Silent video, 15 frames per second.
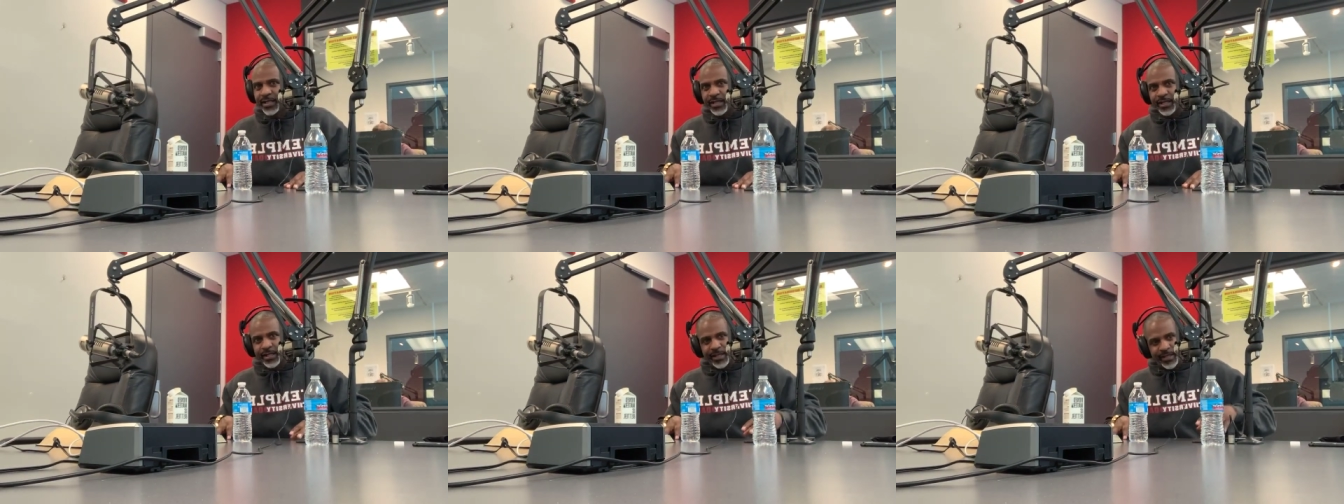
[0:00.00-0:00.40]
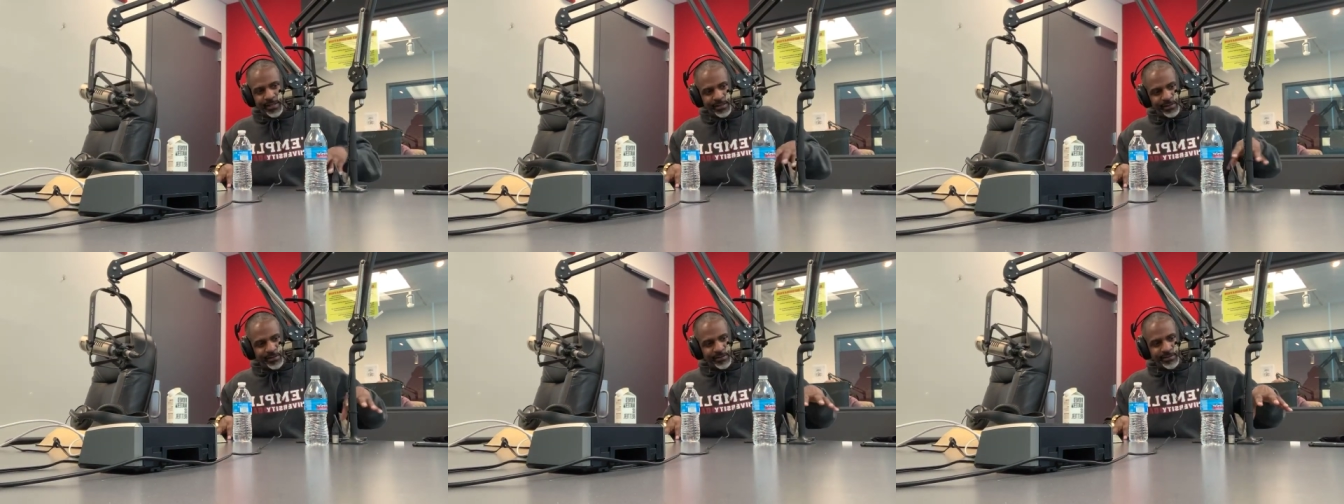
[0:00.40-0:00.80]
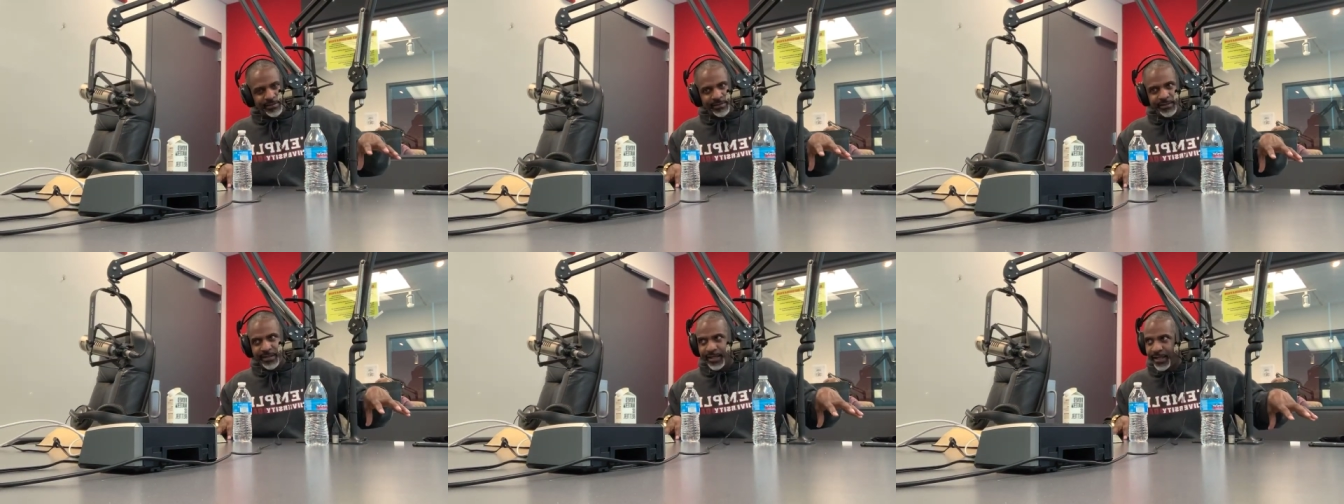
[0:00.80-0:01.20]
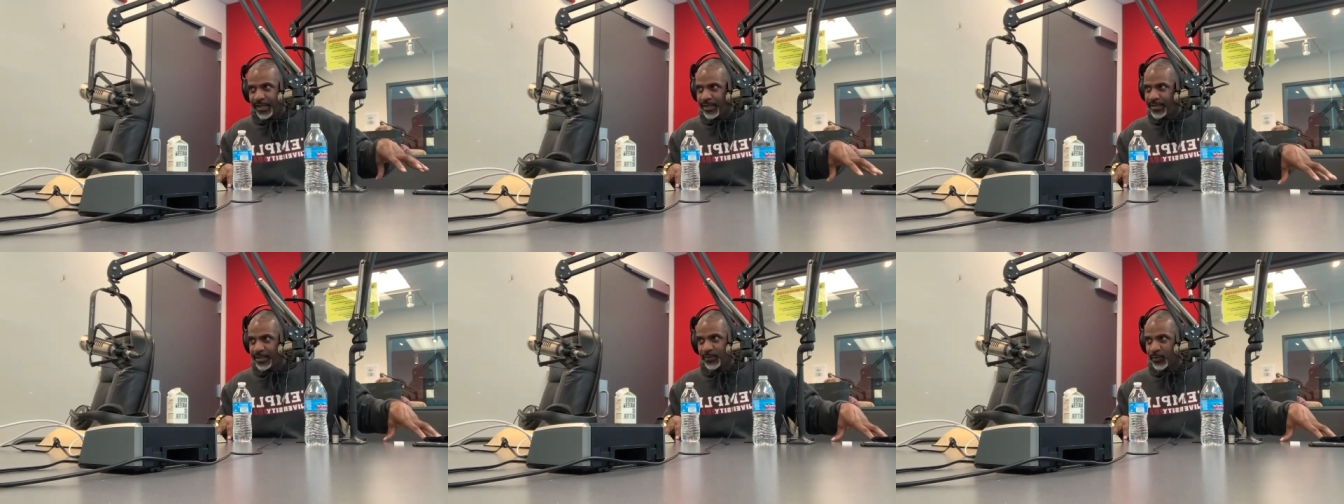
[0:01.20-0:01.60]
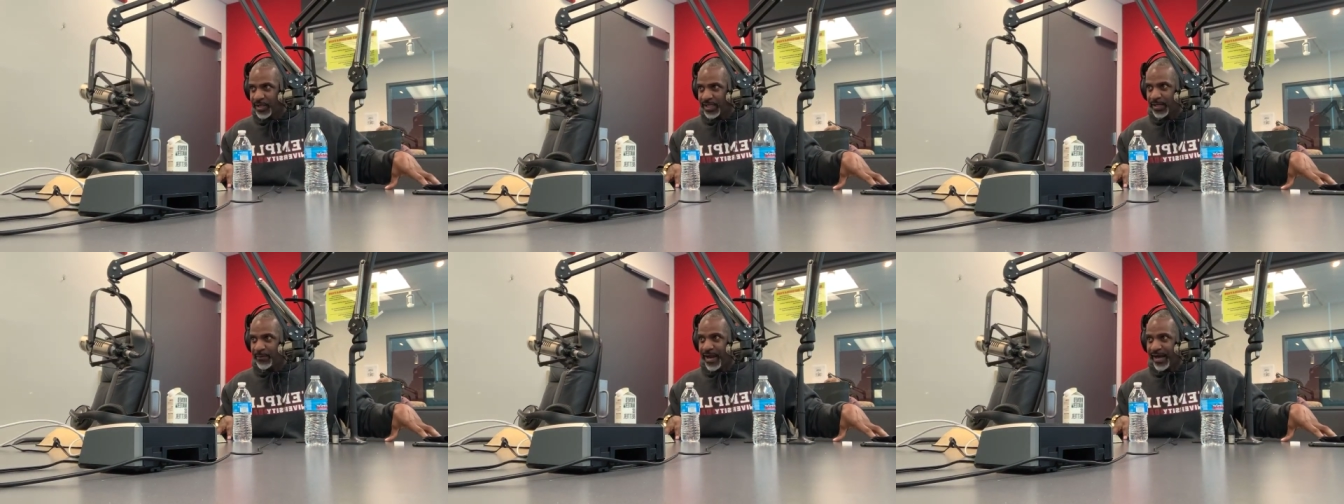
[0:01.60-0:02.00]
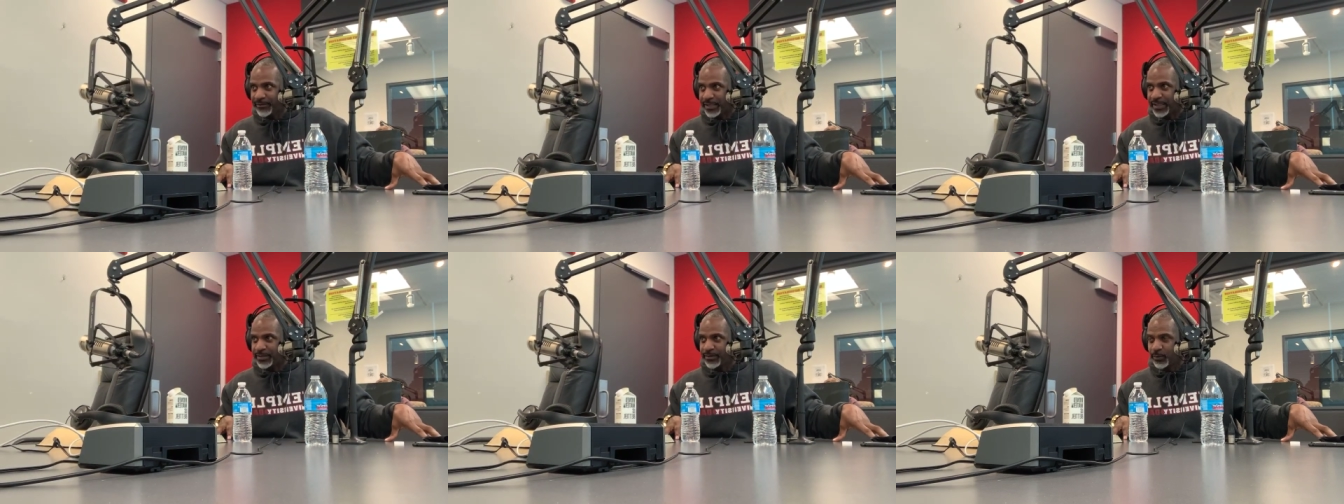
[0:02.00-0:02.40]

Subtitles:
and he didn't want to get married.